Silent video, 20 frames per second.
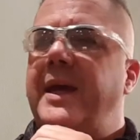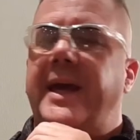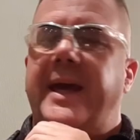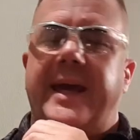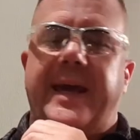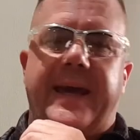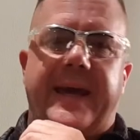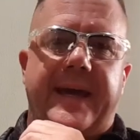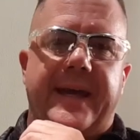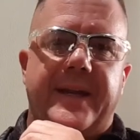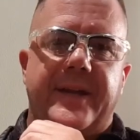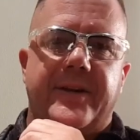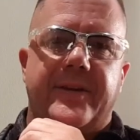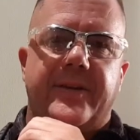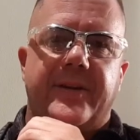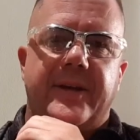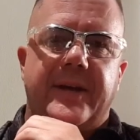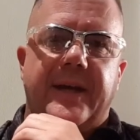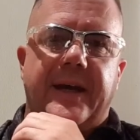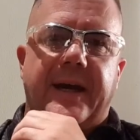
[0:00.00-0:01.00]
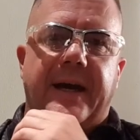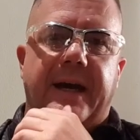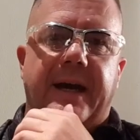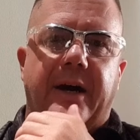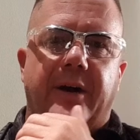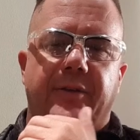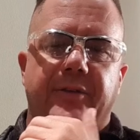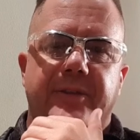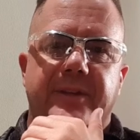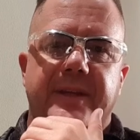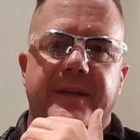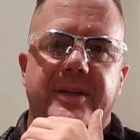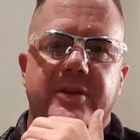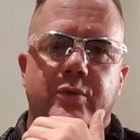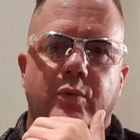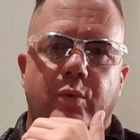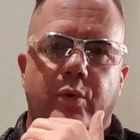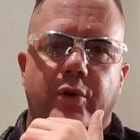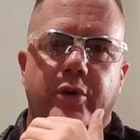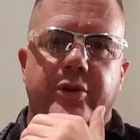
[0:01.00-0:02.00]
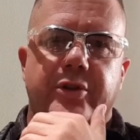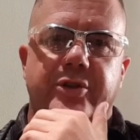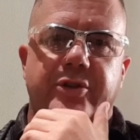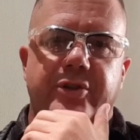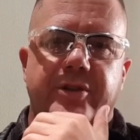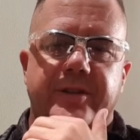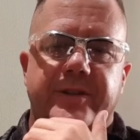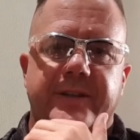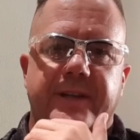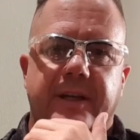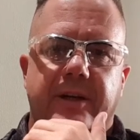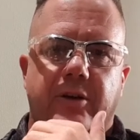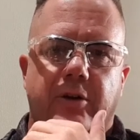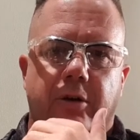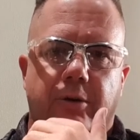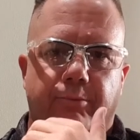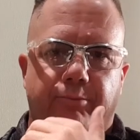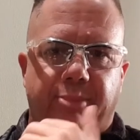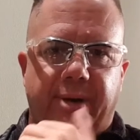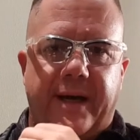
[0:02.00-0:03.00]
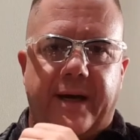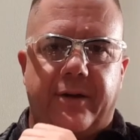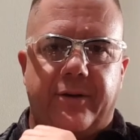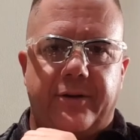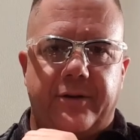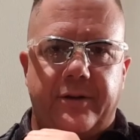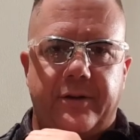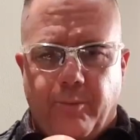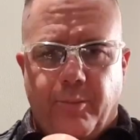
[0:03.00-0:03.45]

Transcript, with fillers: and how these words just get compounded.